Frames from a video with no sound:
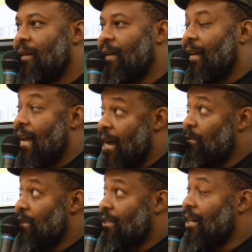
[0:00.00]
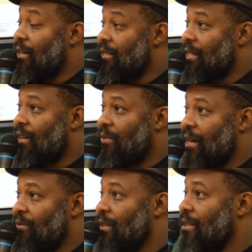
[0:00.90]
And I was there in South
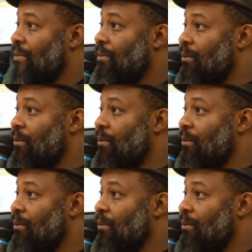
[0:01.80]
Africa.